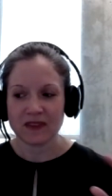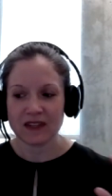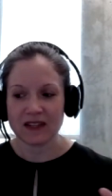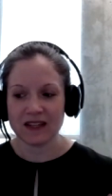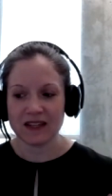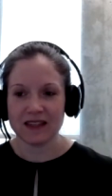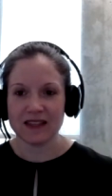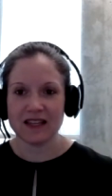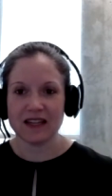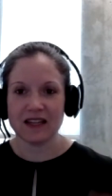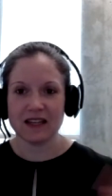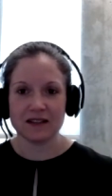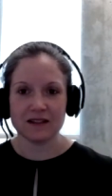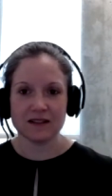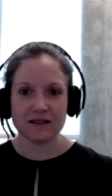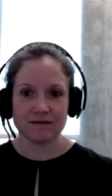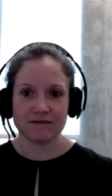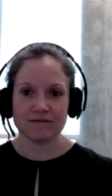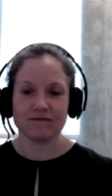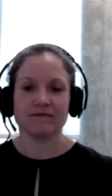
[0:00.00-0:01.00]
and
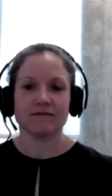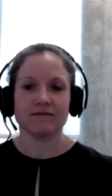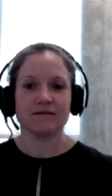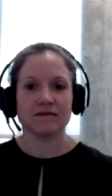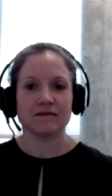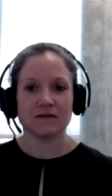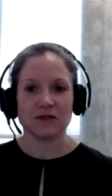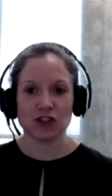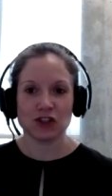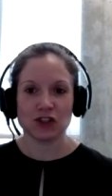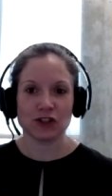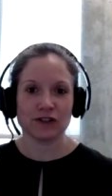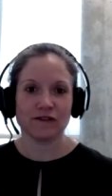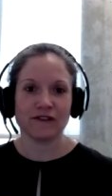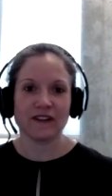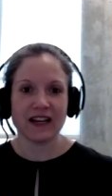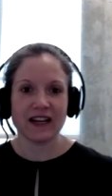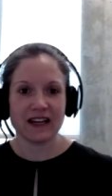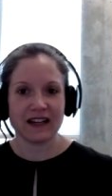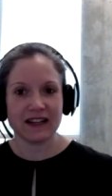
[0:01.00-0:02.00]
then
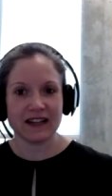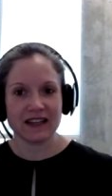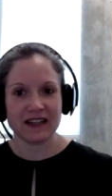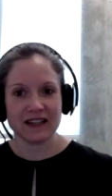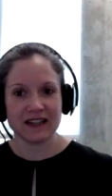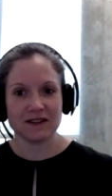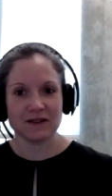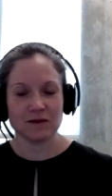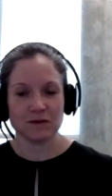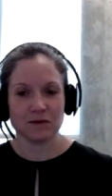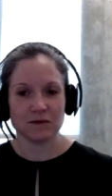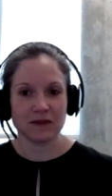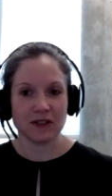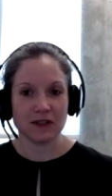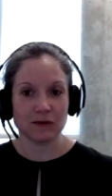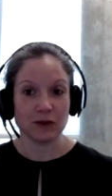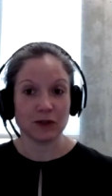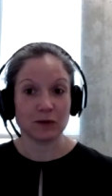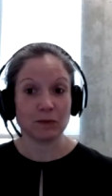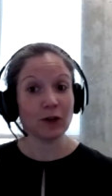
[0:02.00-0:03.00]
certifying it
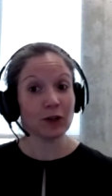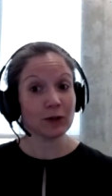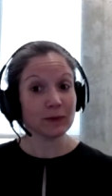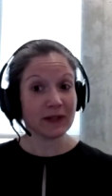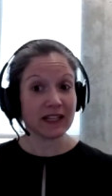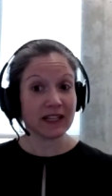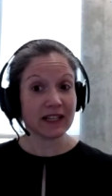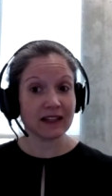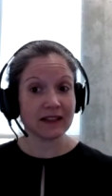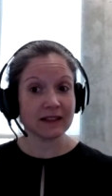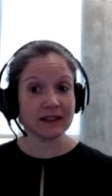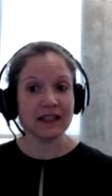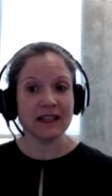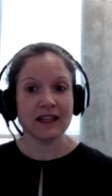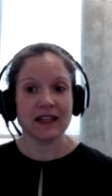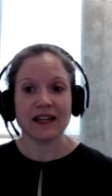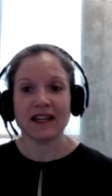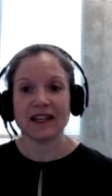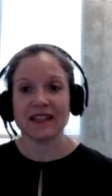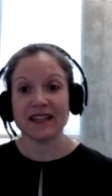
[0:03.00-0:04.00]
with permitting
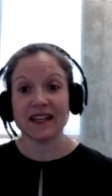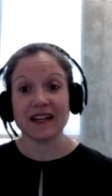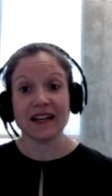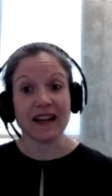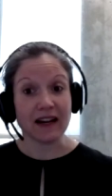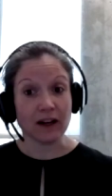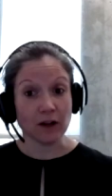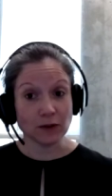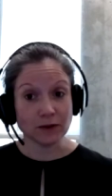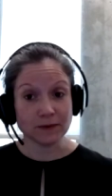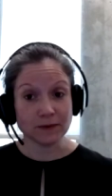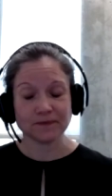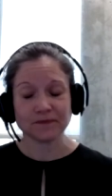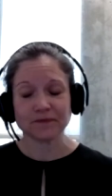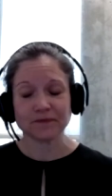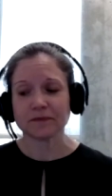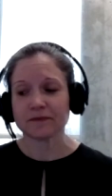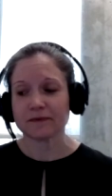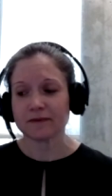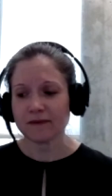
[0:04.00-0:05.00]
and then now
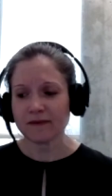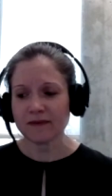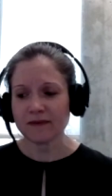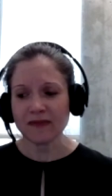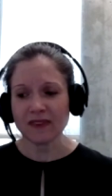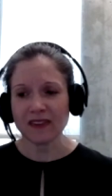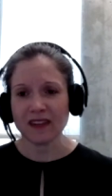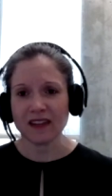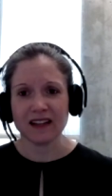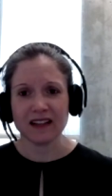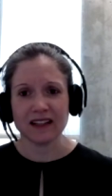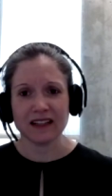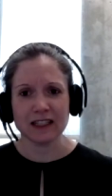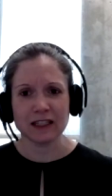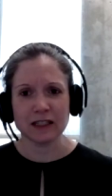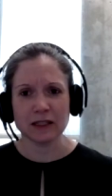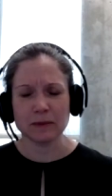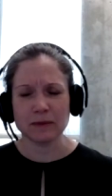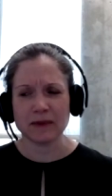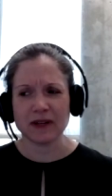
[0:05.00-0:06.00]

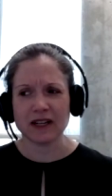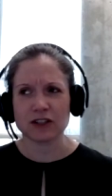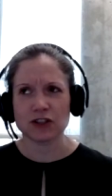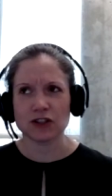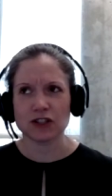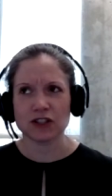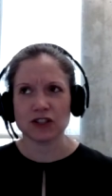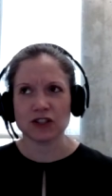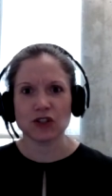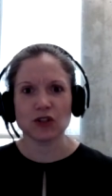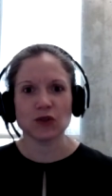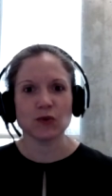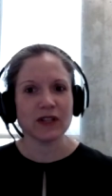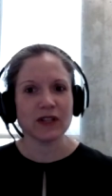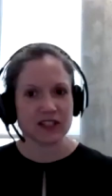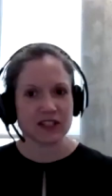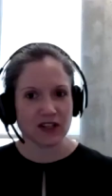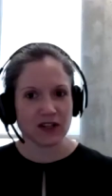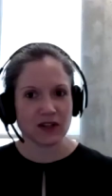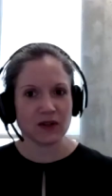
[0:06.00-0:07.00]
um, actually two
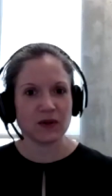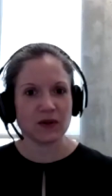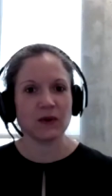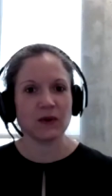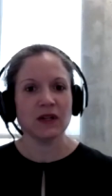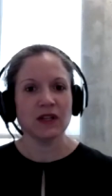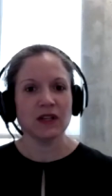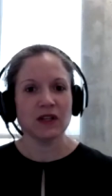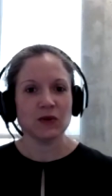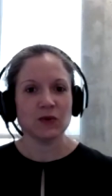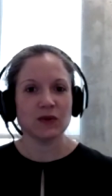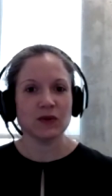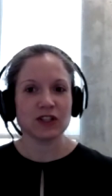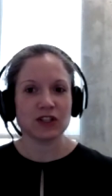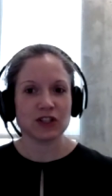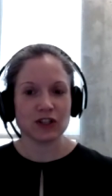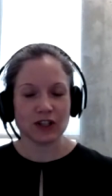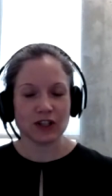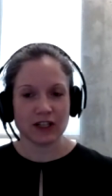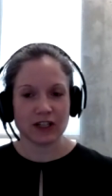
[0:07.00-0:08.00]
weeks ago we
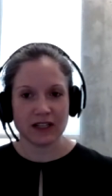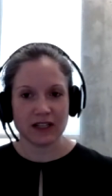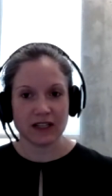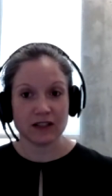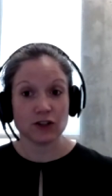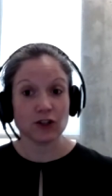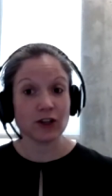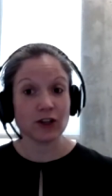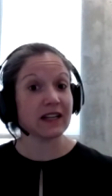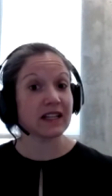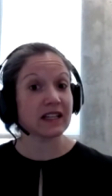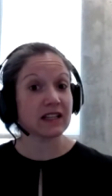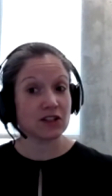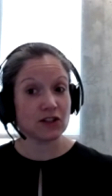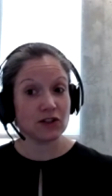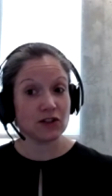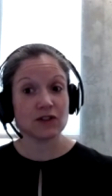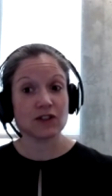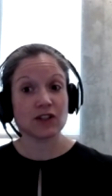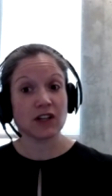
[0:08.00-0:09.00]
started training
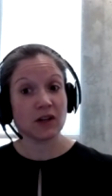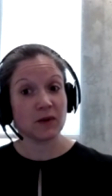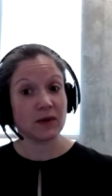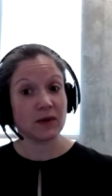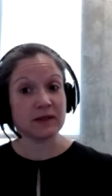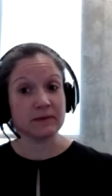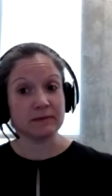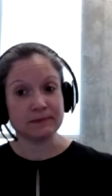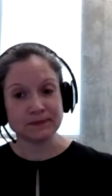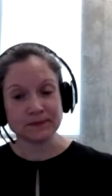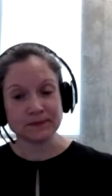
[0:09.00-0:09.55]
students to go in